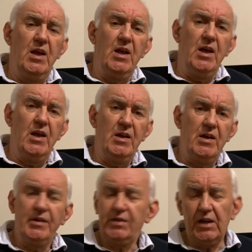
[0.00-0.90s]

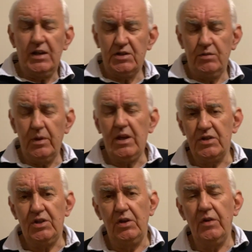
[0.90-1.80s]
I think we
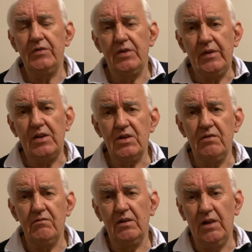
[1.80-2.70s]
ourselves have actually
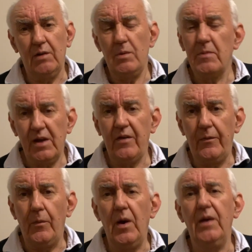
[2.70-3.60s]
run out. We may
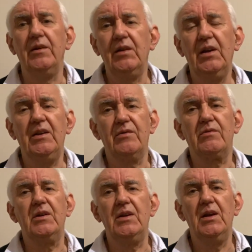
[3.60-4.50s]
have one
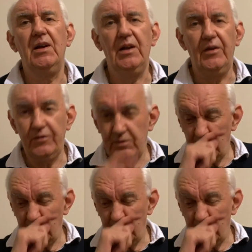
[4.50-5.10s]
K3 left.